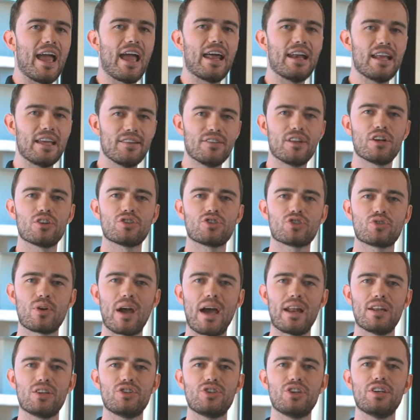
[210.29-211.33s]
And in their
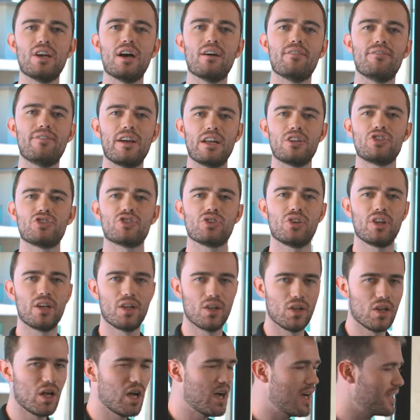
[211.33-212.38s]
strategy, eventually a
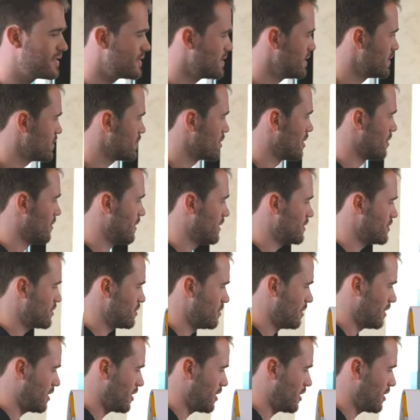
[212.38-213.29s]
loss is going to